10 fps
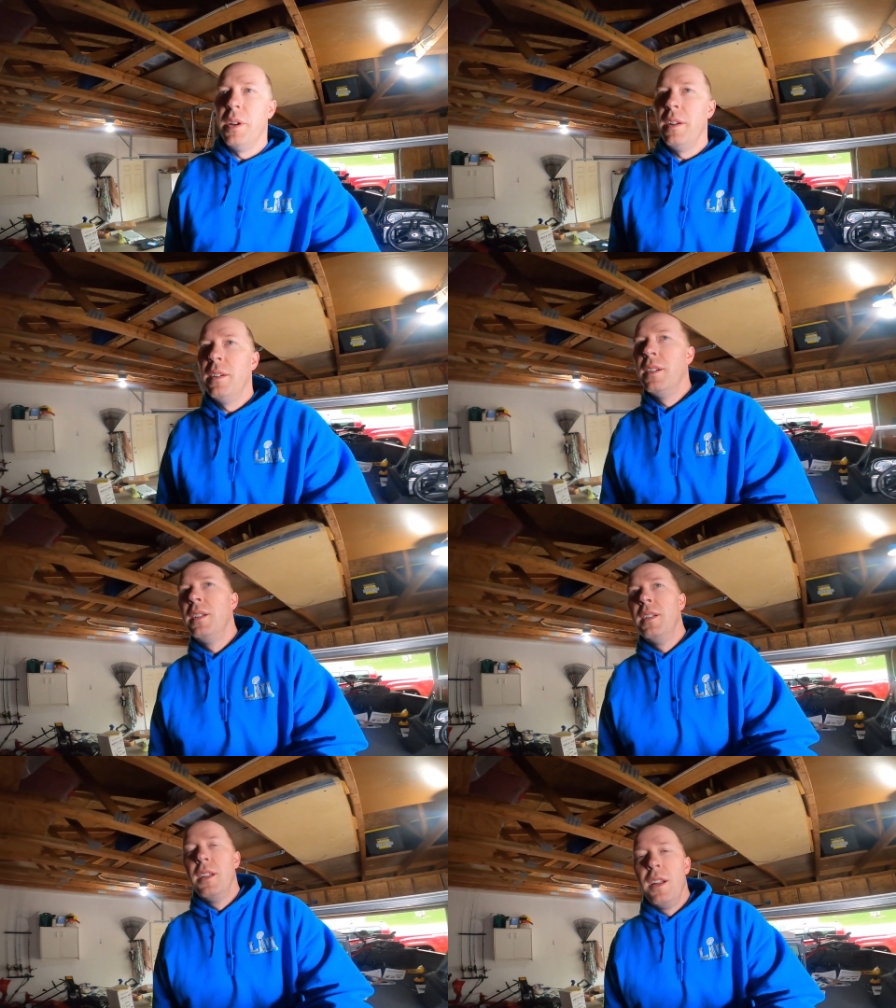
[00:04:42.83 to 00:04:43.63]
But
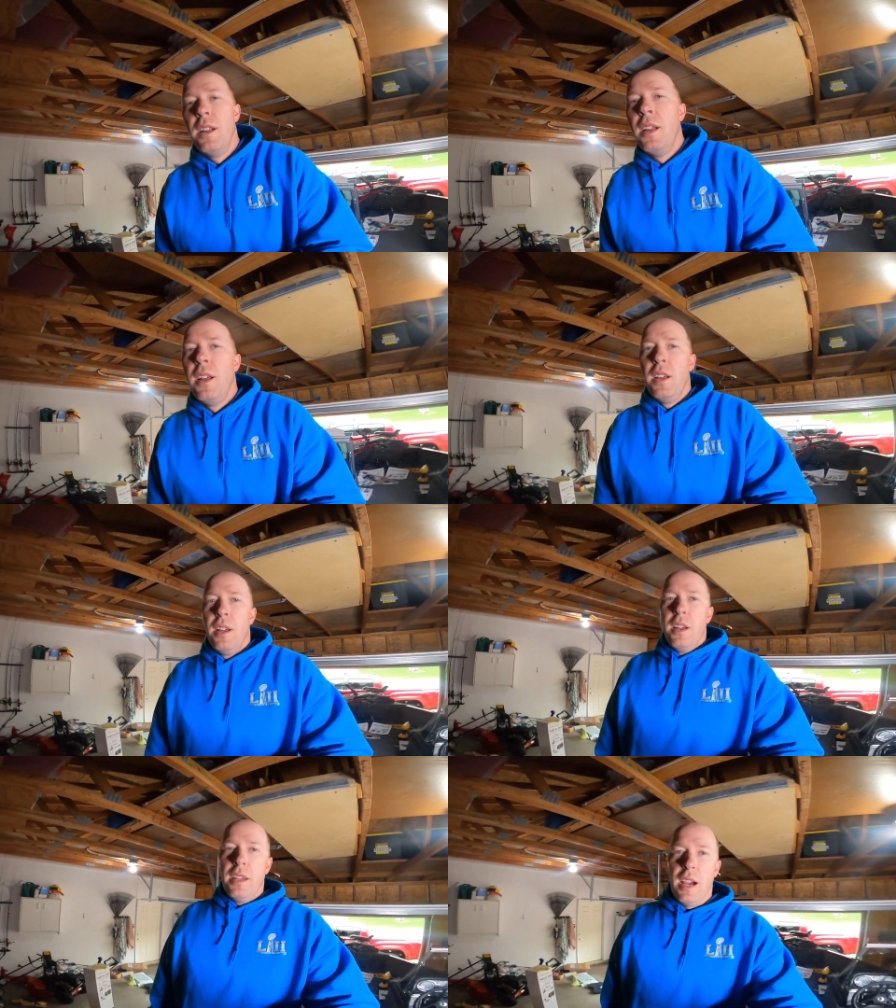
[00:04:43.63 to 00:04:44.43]

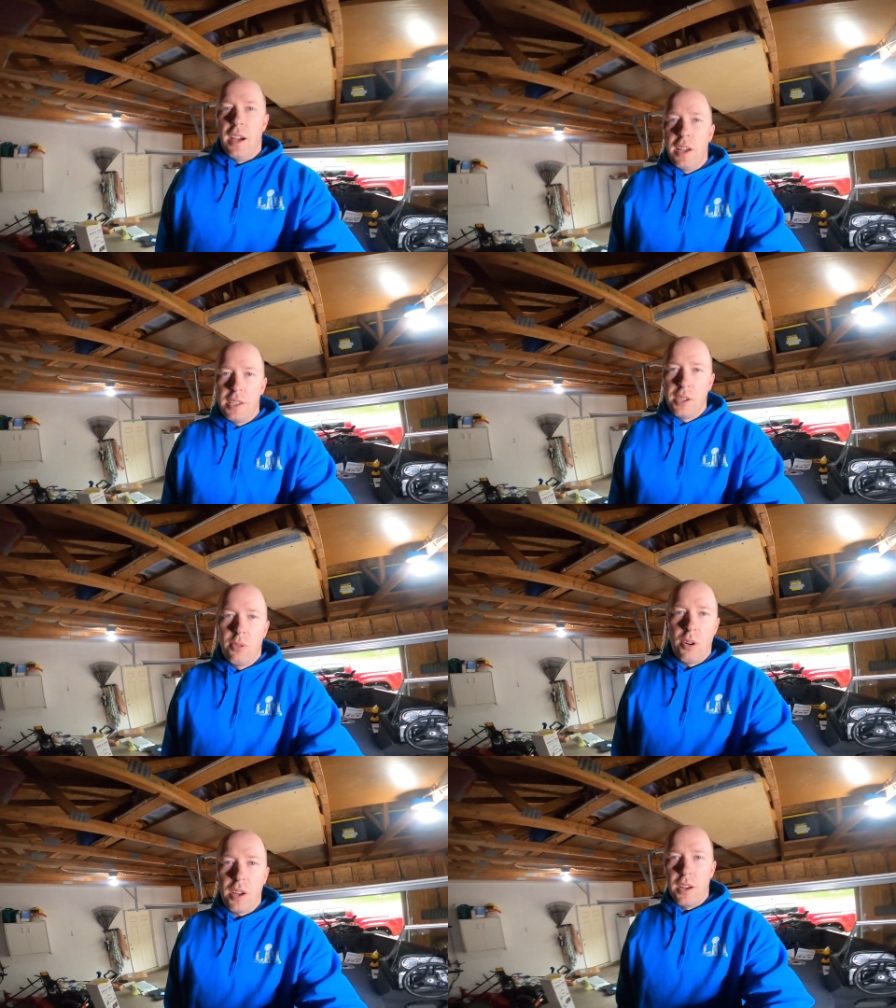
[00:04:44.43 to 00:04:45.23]
yeah,
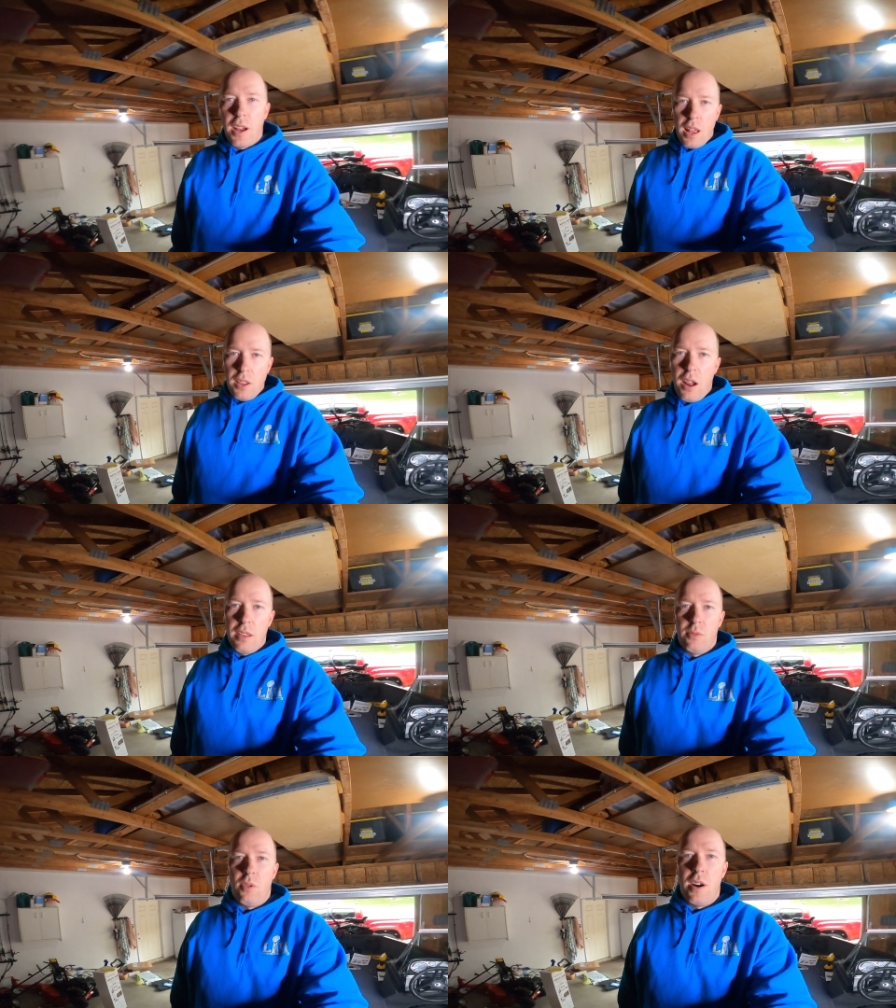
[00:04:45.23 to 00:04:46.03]
still working. I got a lot
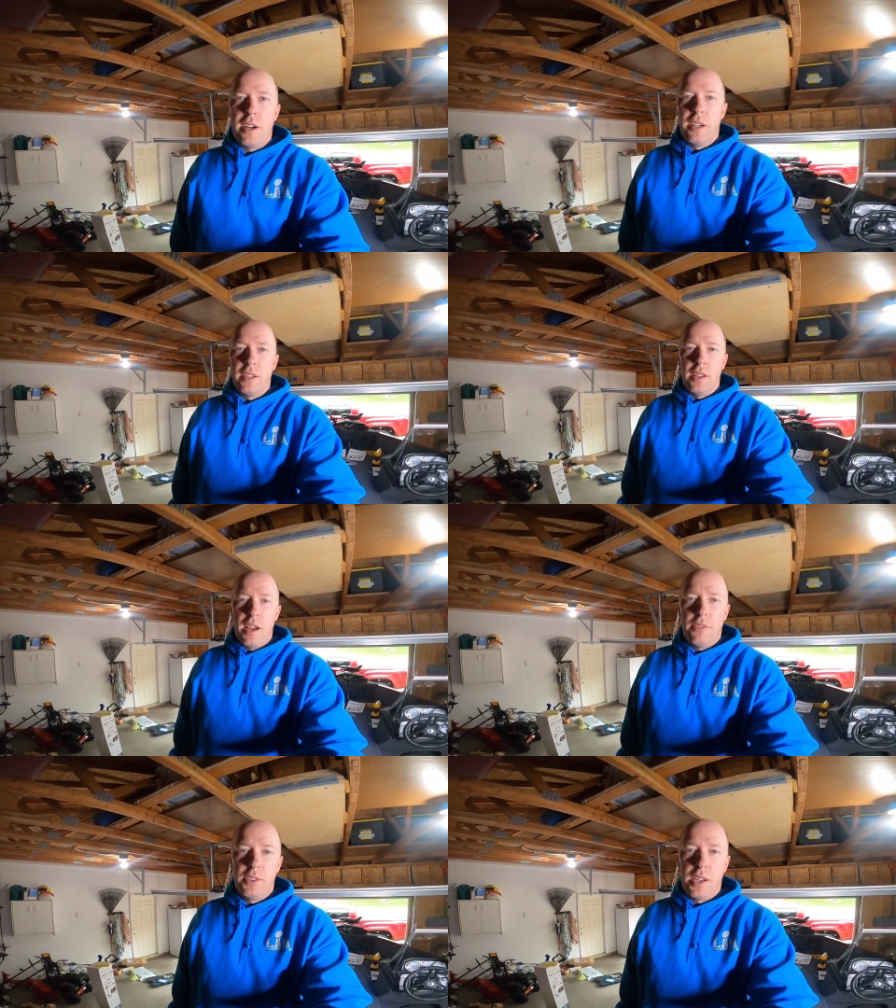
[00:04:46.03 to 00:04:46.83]
of the wiring
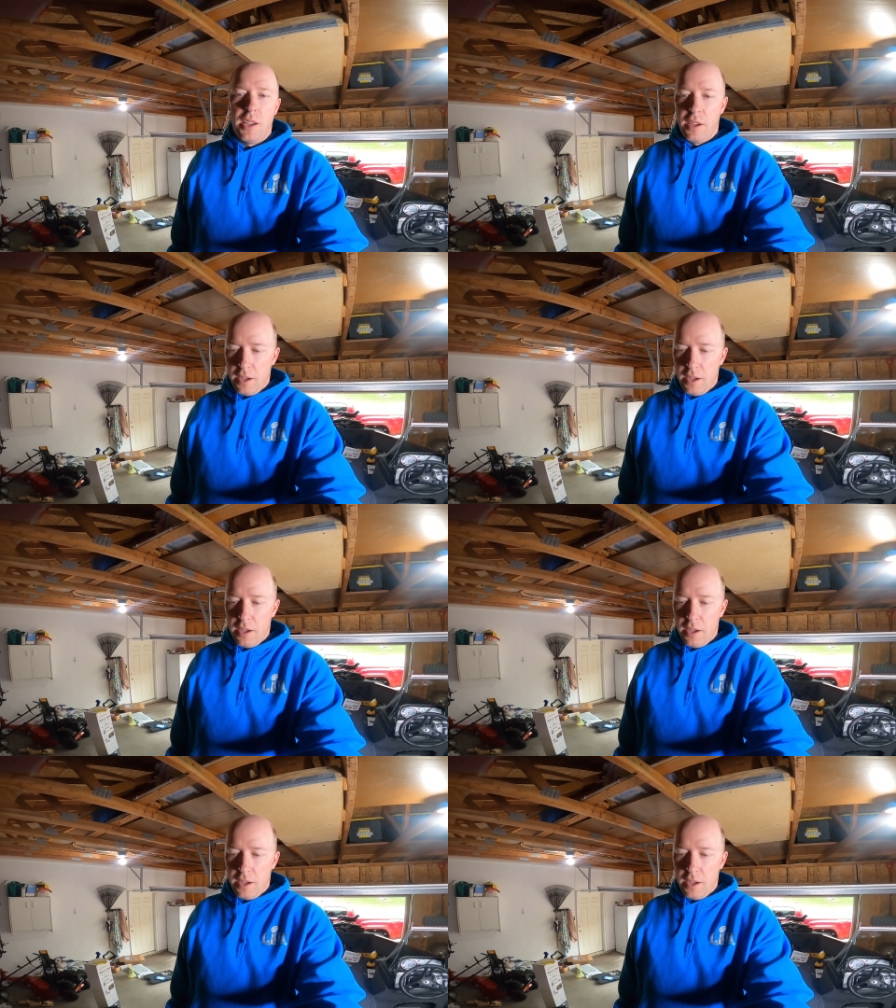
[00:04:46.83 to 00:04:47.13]
left.